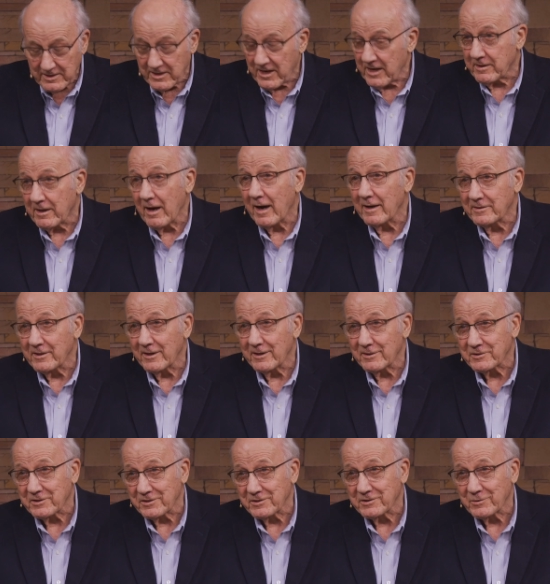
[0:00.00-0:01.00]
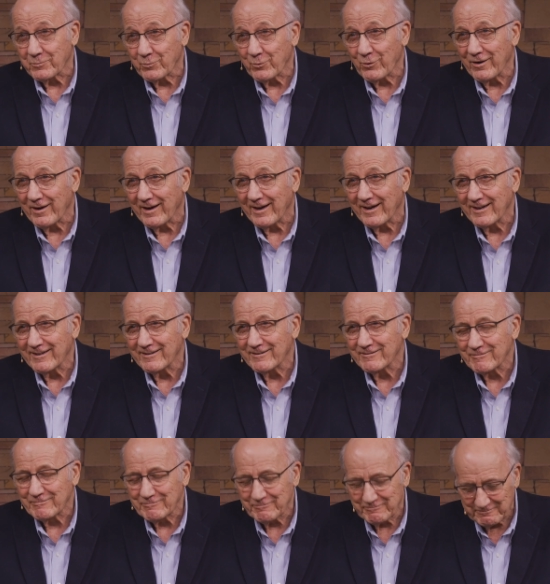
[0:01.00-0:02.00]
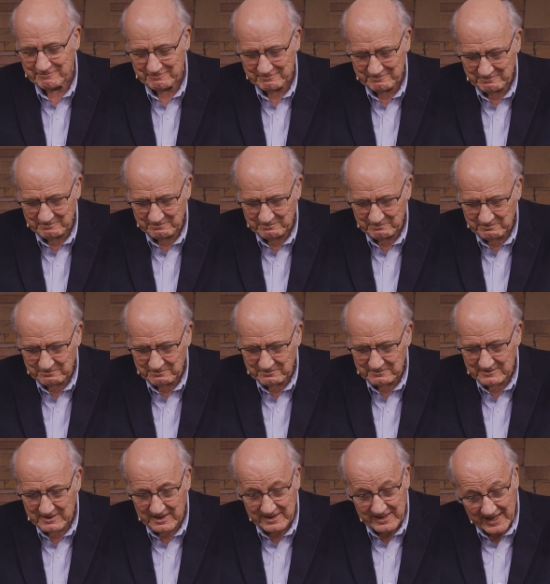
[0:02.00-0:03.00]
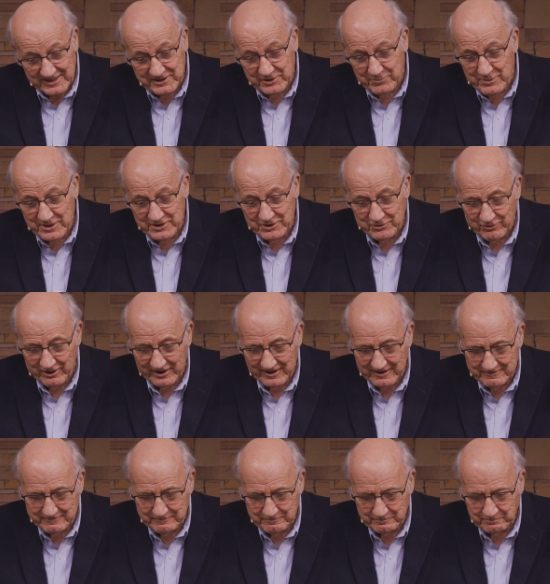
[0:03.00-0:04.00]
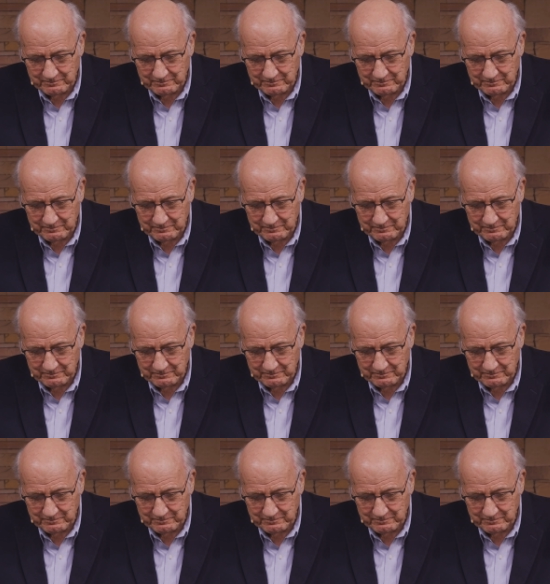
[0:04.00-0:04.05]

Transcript: And yet God tells us to pray. And that's a mystery.